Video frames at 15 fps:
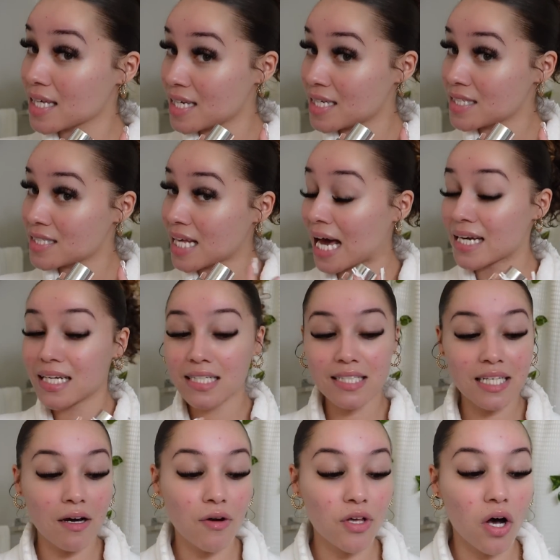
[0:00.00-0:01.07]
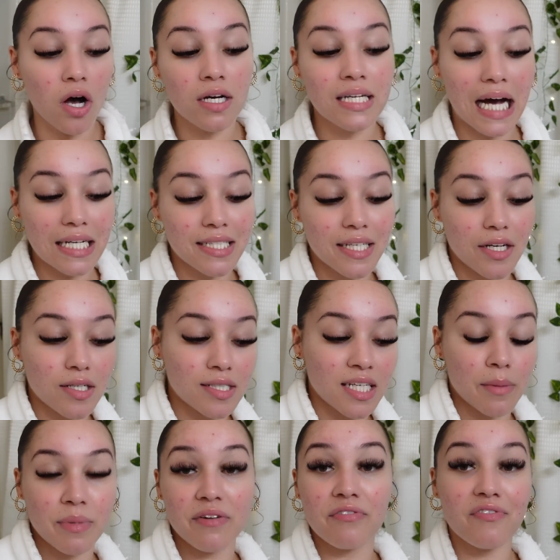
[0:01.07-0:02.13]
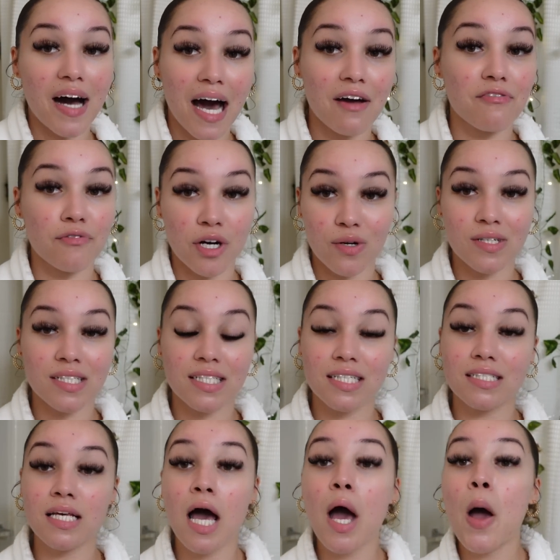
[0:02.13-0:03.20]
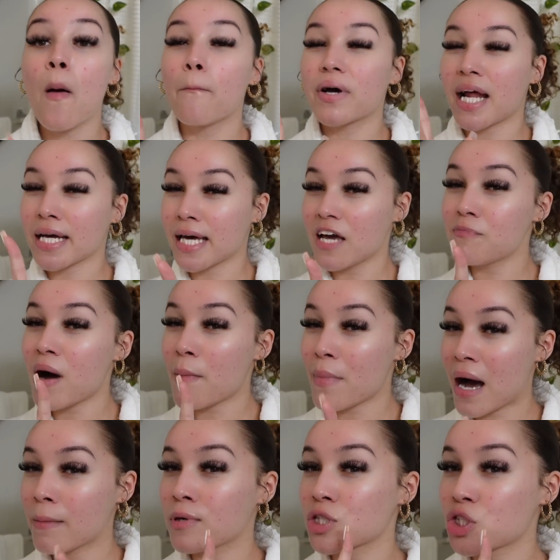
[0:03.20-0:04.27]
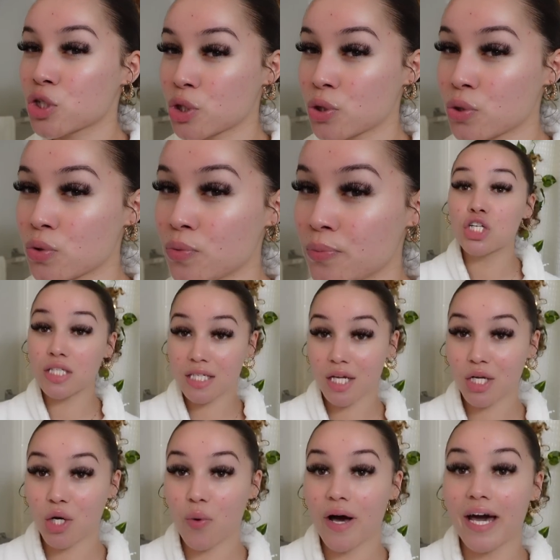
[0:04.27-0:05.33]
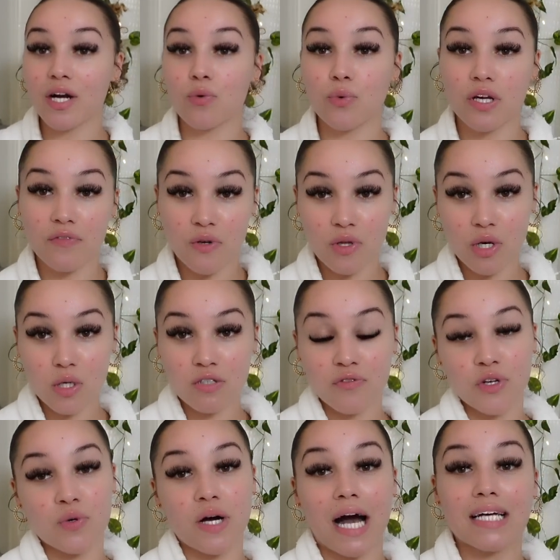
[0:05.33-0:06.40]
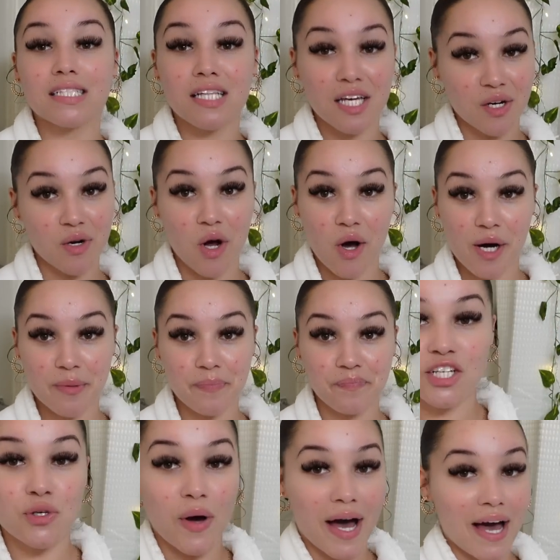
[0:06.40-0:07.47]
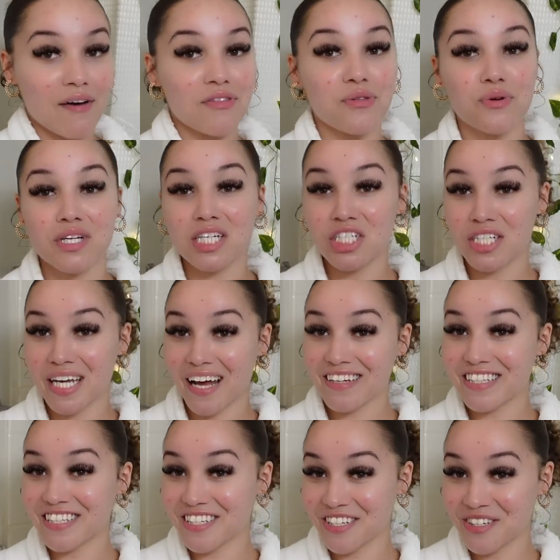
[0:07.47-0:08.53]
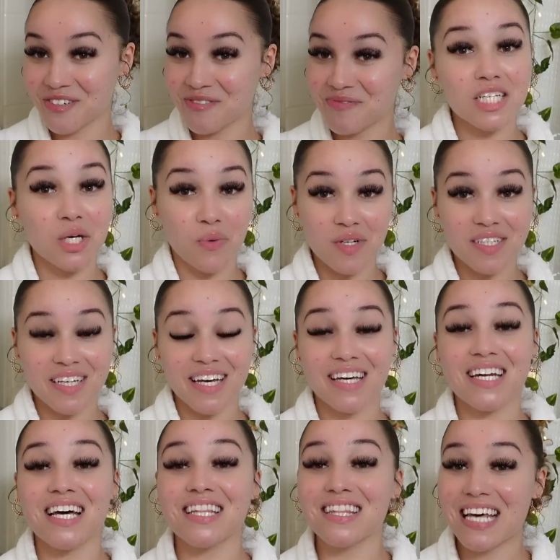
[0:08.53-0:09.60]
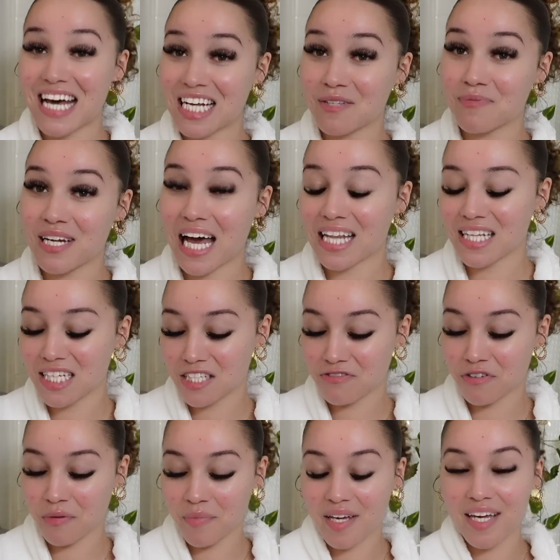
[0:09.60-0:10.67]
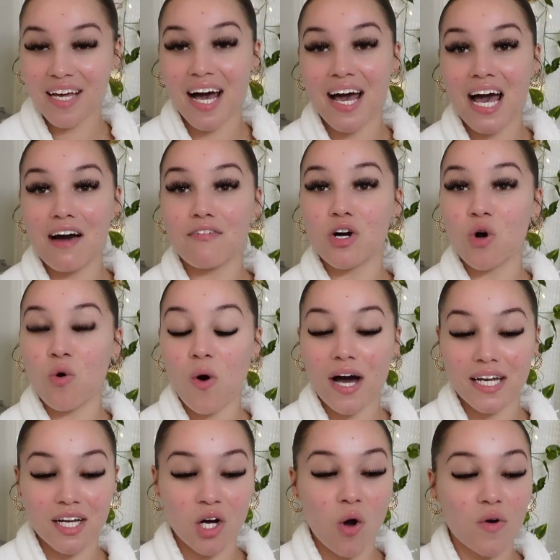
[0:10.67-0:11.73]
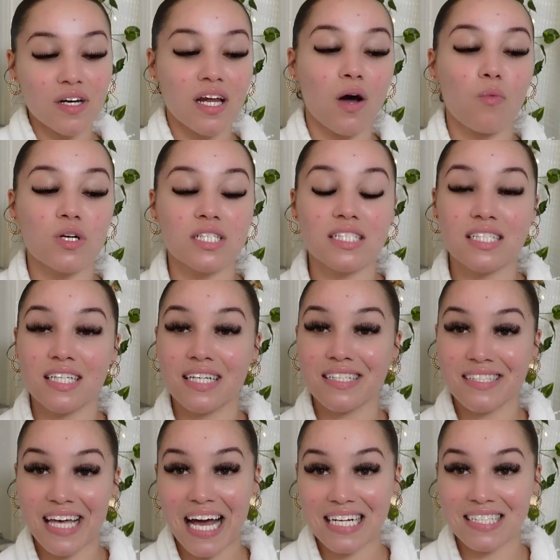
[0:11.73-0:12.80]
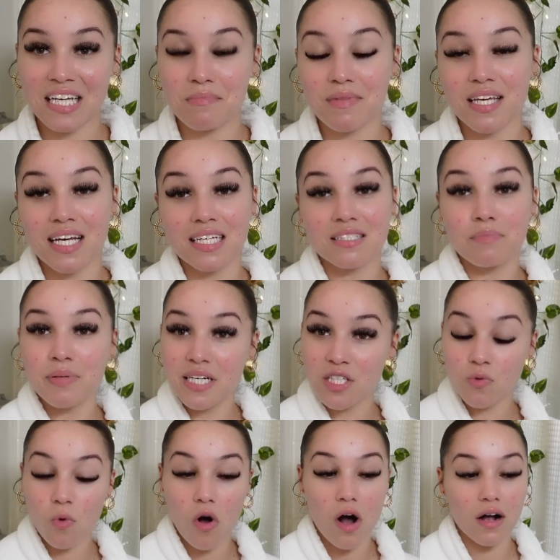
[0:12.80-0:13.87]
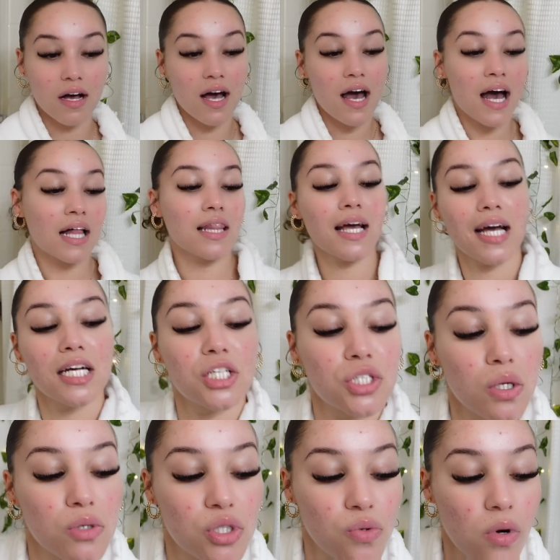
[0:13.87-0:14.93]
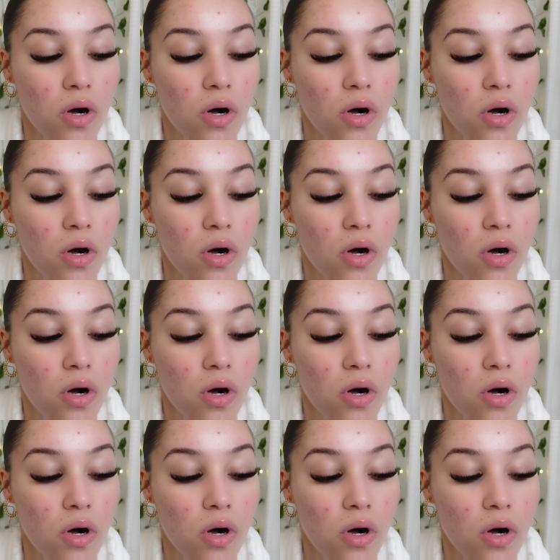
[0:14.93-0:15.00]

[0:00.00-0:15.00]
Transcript: least, I did tell y'all Dossier sent me five fragrances, but I gave my mama two. She's gonna go ahead and review those for you guys later on. So I have three, she has two. So once again, last but not least for me, I have Aquatic Coconut, which is the exact same thing as Beach Walk, like I showed you